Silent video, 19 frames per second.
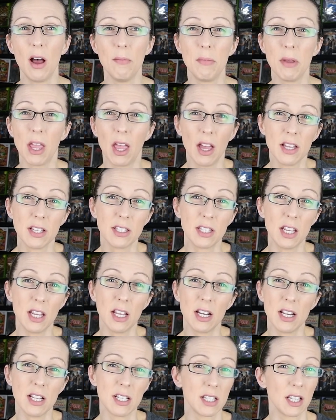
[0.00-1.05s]
because
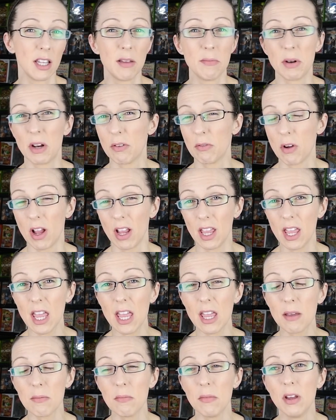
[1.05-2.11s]
it is a limited run
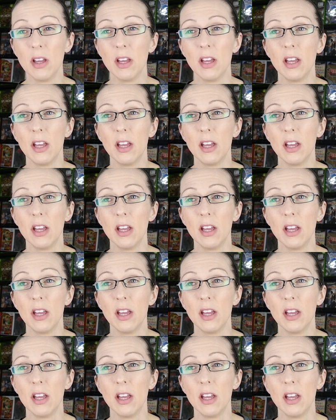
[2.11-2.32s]
game.